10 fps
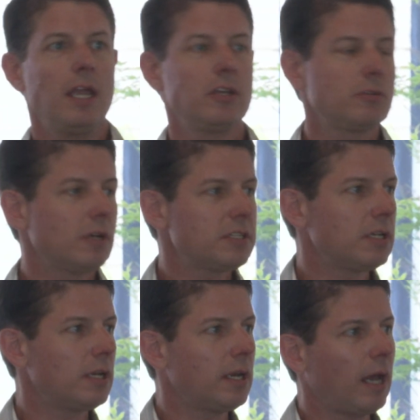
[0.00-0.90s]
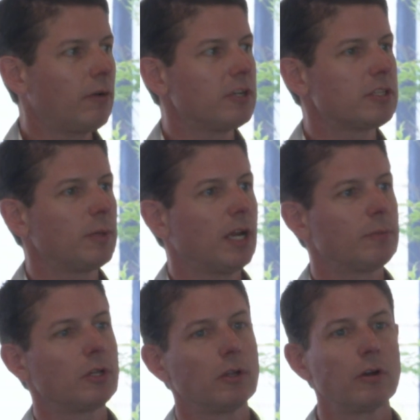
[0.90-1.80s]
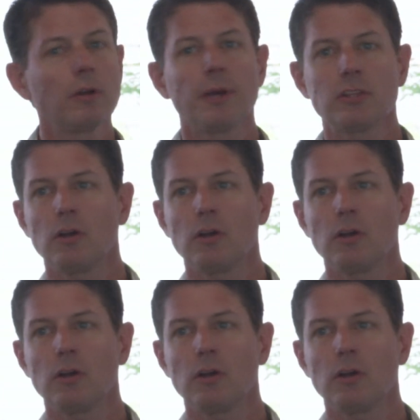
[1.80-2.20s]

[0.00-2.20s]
interested in how it is that we come to learn about